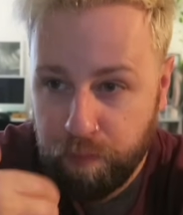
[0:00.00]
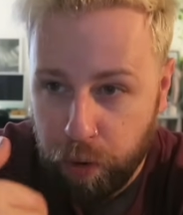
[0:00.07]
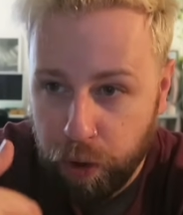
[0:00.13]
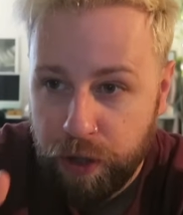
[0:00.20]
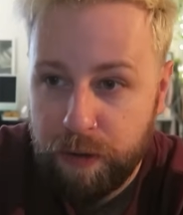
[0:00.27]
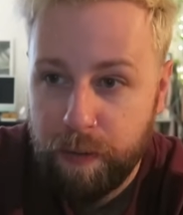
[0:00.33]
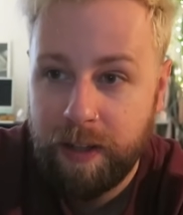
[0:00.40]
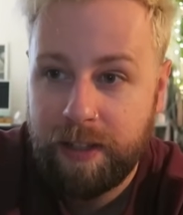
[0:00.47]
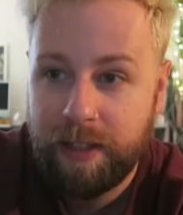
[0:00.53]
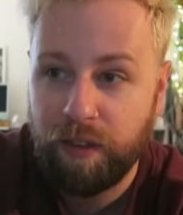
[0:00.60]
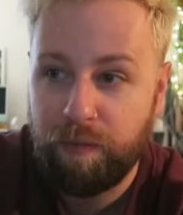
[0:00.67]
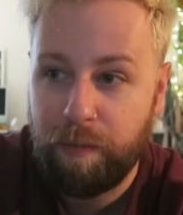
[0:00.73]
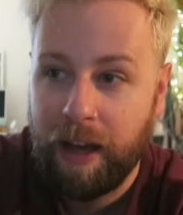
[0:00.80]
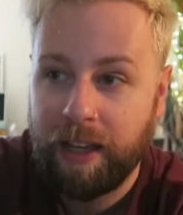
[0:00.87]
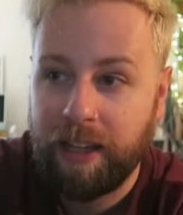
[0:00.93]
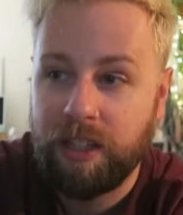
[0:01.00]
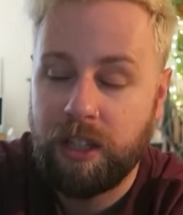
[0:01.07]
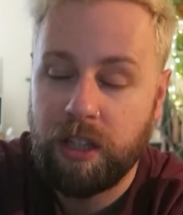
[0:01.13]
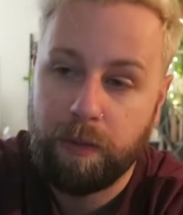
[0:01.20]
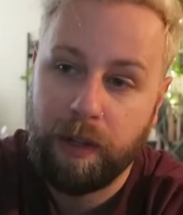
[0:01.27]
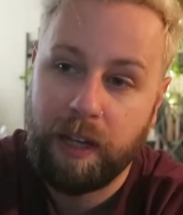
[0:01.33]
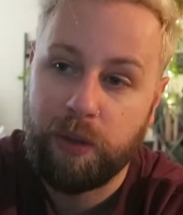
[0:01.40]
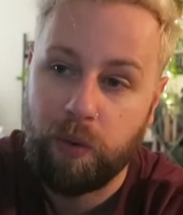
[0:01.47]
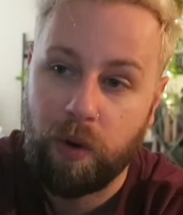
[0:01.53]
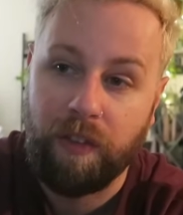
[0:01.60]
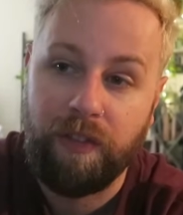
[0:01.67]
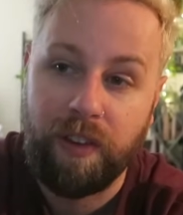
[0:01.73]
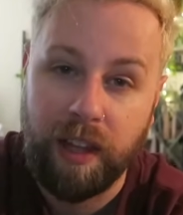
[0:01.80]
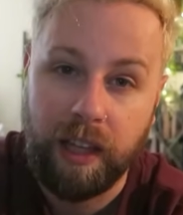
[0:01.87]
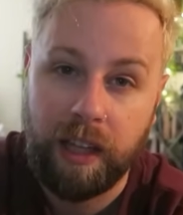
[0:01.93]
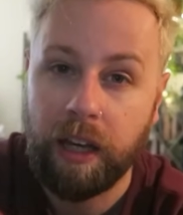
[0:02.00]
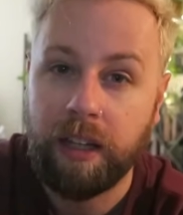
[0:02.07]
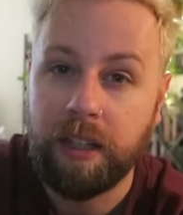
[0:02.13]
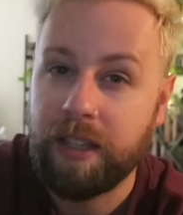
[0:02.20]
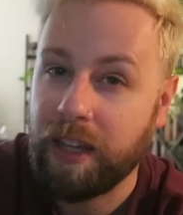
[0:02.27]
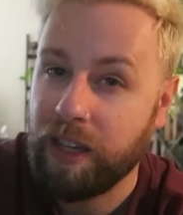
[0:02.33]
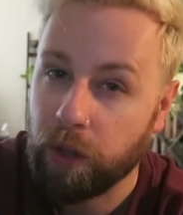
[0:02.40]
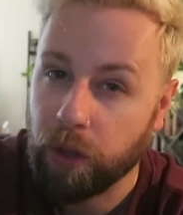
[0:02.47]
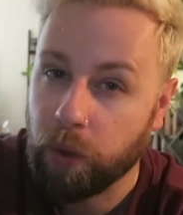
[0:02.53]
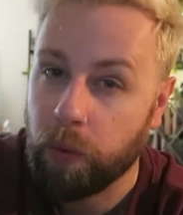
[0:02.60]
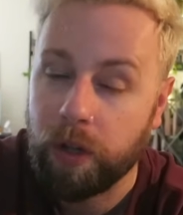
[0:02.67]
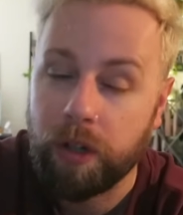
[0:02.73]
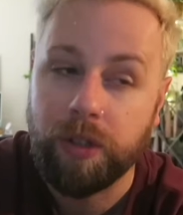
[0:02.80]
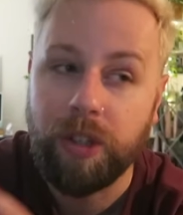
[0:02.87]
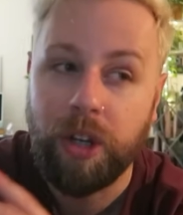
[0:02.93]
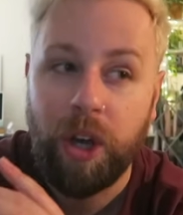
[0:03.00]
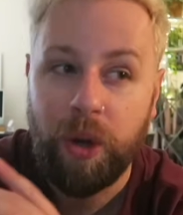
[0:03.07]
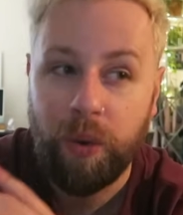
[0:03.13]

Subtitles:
push myself back into the place where I feel like I could take on the world,